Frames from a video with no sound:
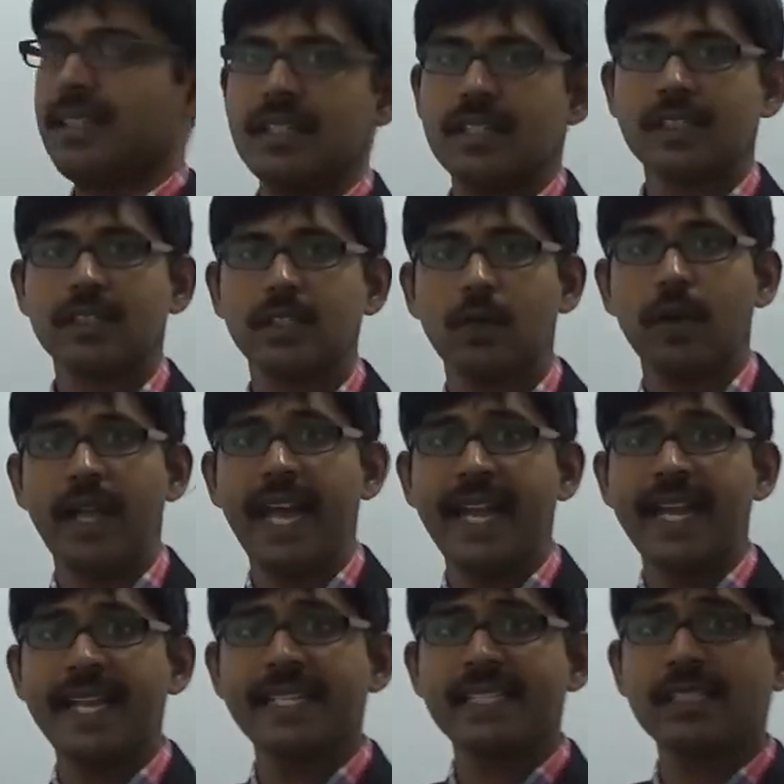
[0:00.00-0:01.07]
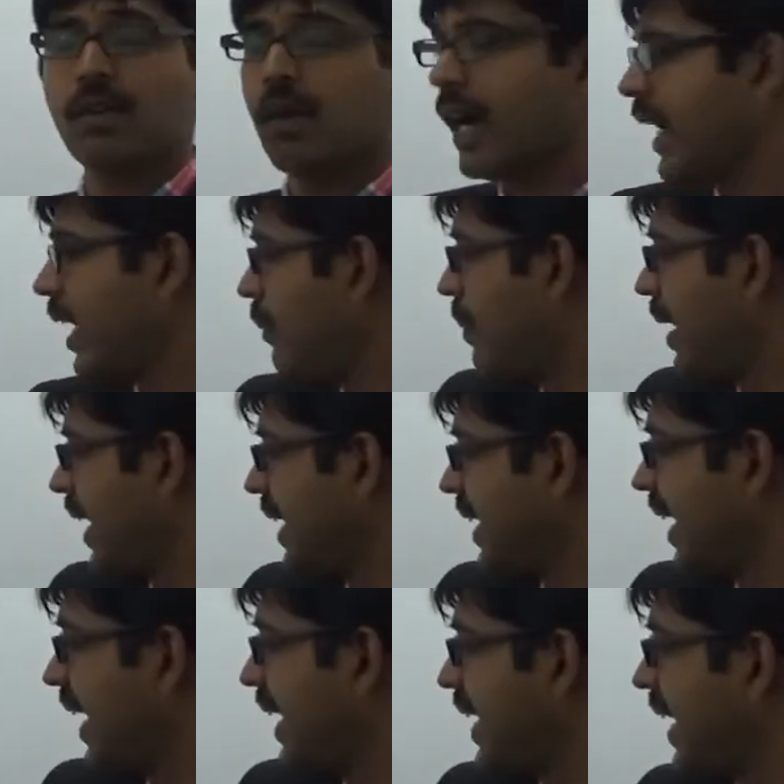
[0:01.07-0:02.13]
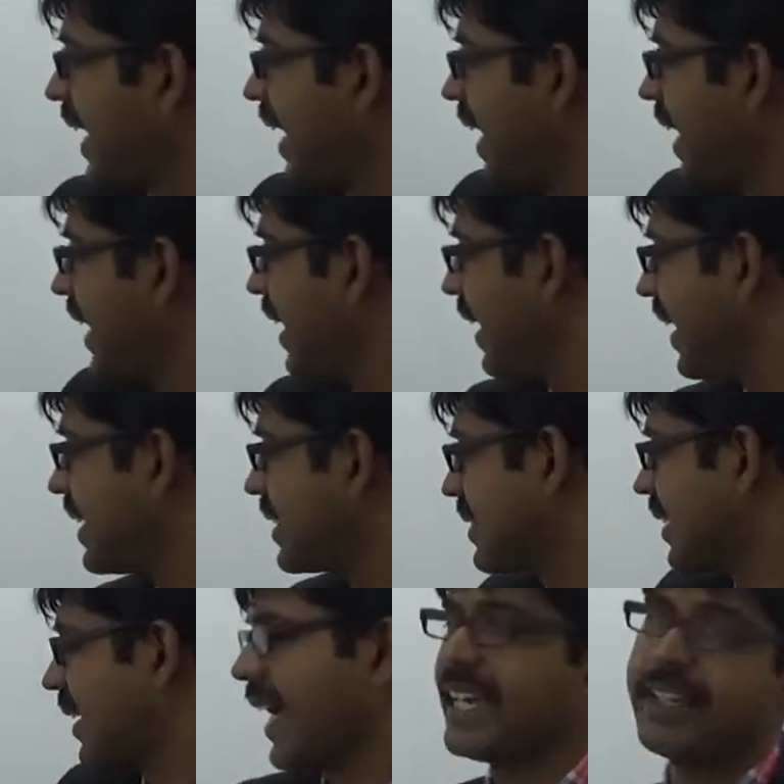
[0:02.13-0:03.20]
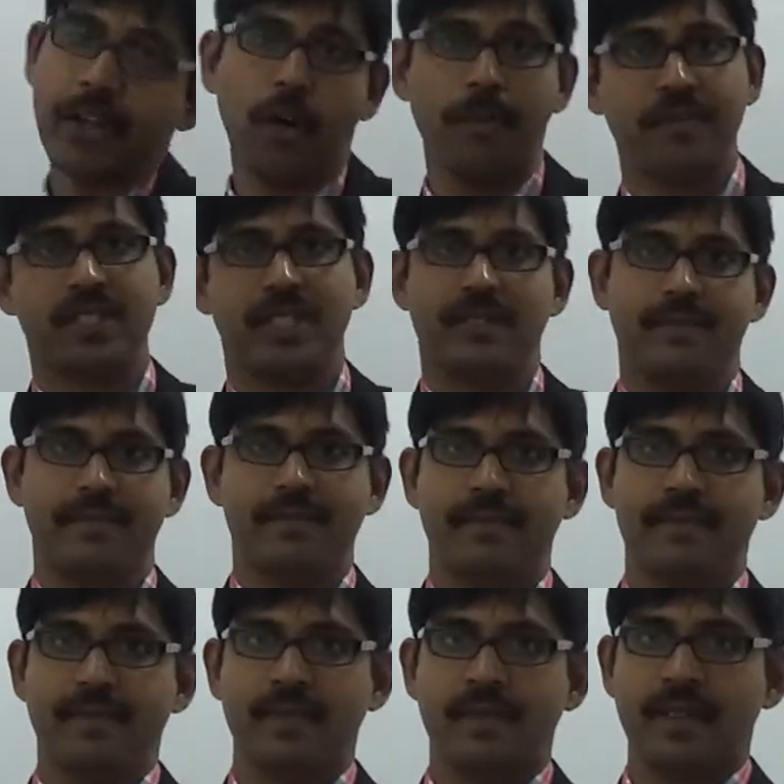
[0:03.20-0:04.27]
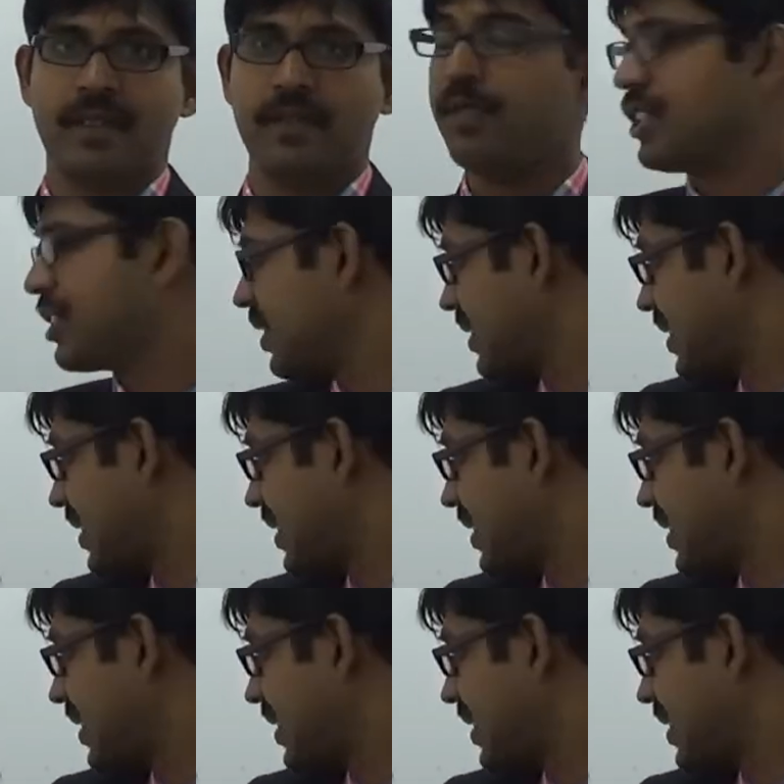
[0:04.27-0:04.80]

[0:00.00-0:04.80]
So Na square by Na is the right option, which is